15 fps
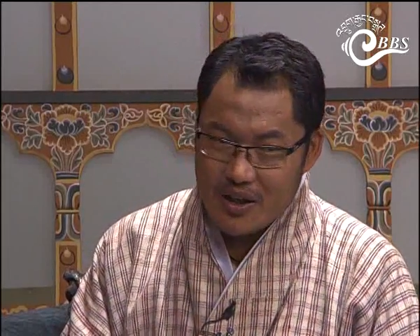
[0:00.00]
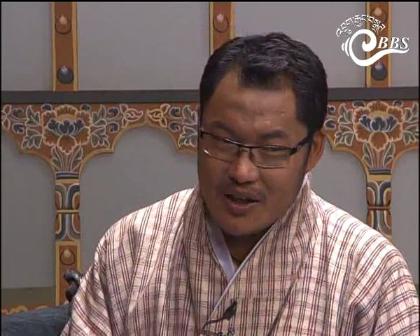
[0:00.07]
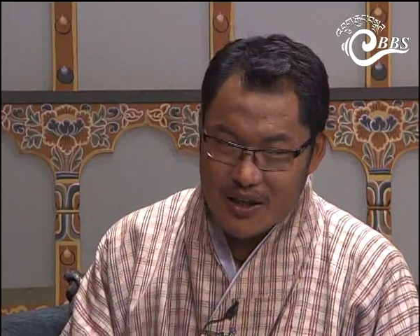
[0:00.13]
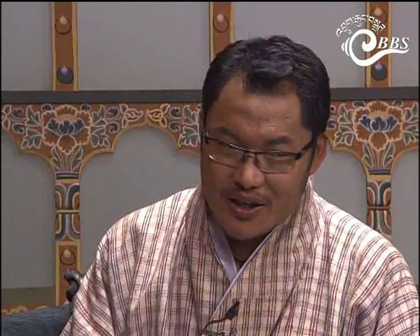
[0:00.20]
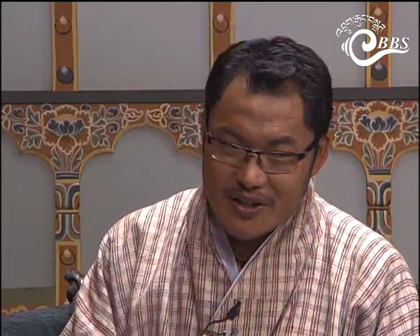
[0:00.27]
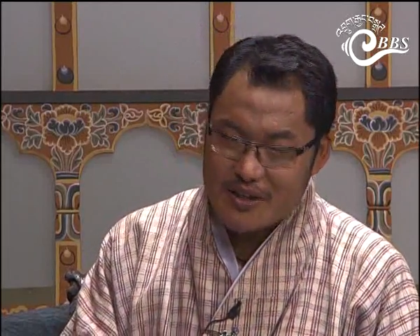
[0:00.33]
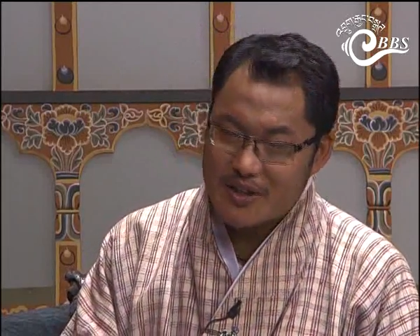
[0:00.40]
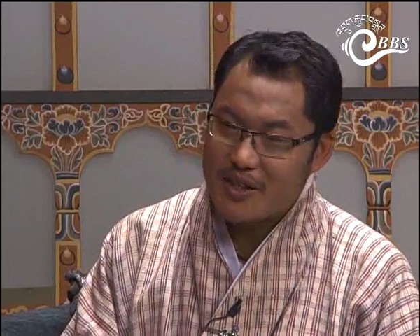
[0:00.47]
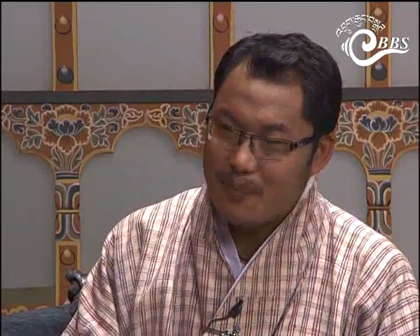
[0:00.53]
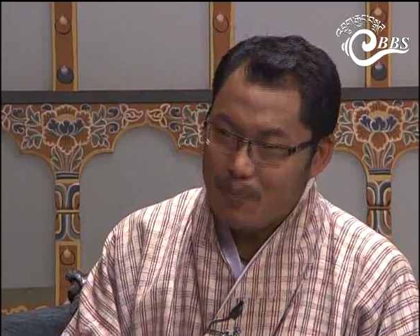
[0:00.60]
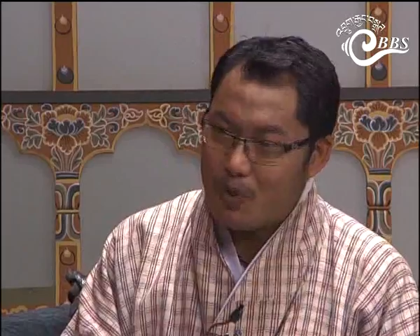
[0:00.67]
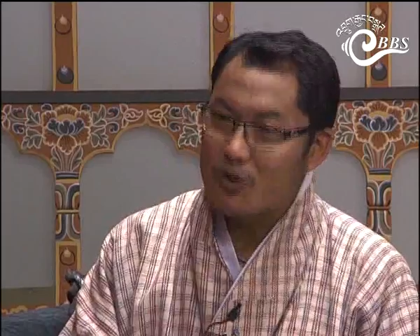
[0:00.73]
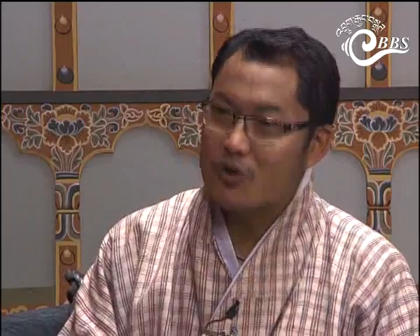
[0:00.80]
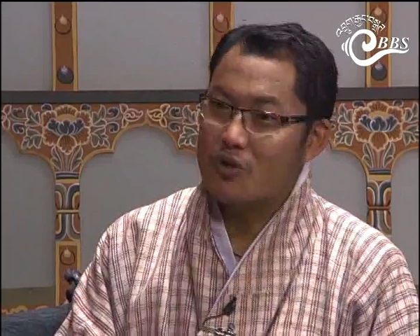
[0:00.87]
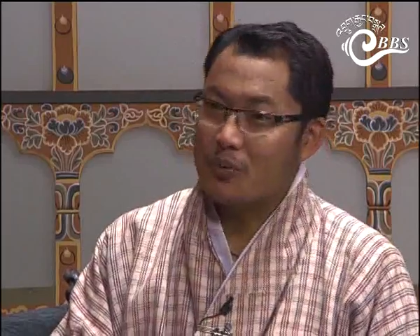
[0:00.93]
is
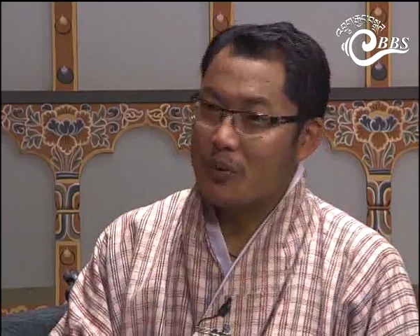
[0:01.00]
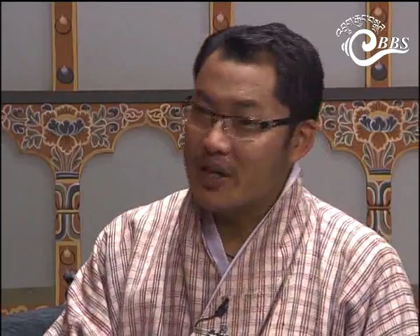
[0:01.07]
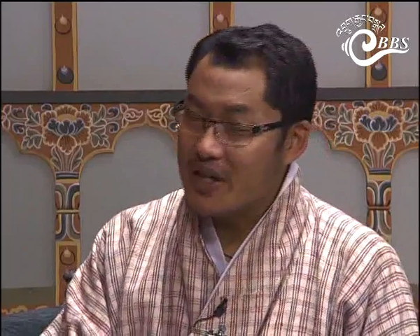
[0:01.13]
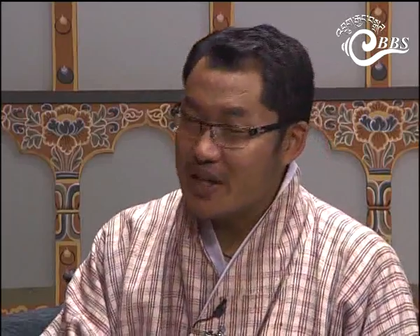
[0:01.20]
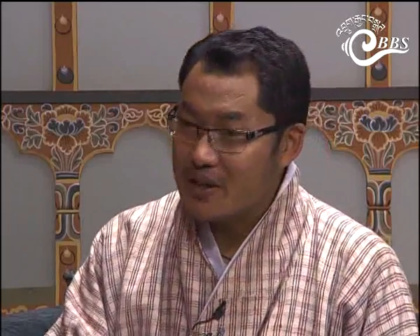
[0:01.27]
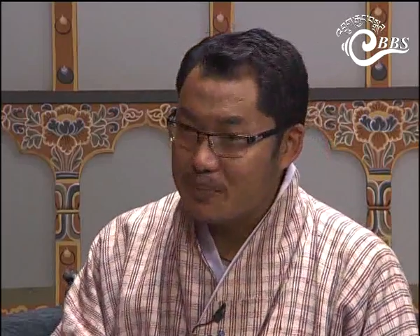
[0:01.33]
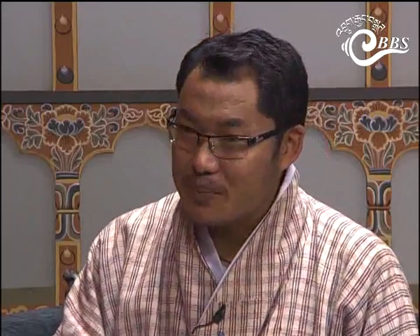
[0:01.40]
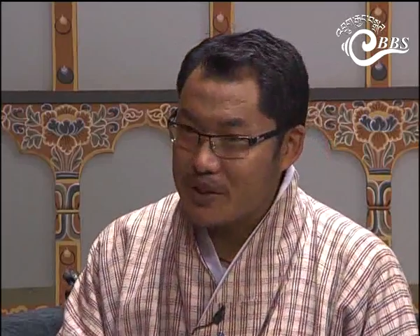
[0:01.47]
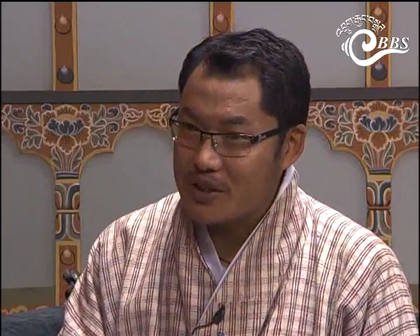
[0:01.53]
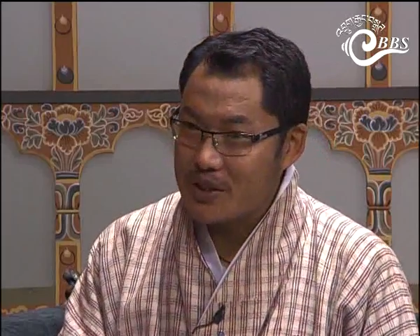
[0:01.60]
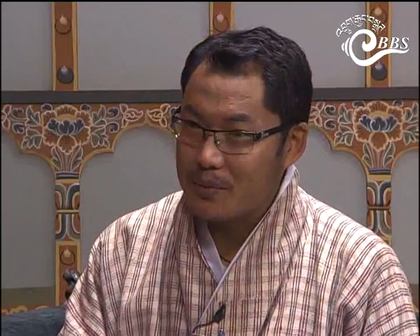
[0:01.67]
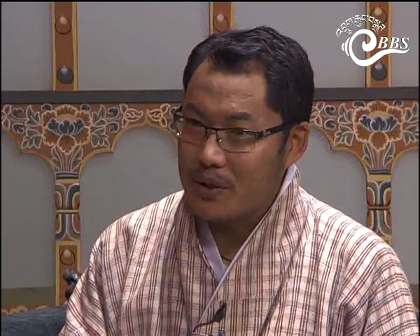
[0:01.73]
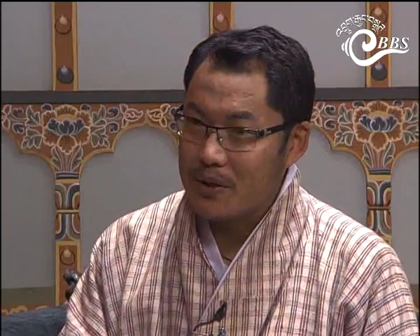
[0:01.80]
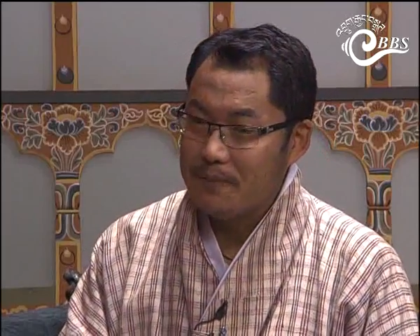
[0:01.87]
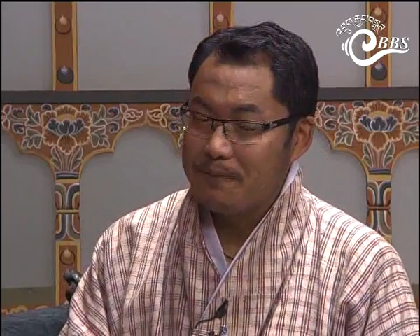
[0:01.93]
supposed to be, in
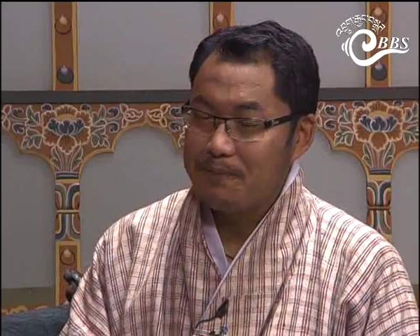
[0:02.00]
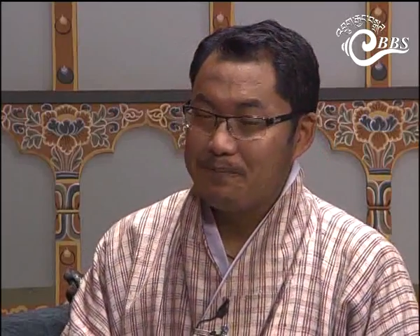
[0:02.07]
principle,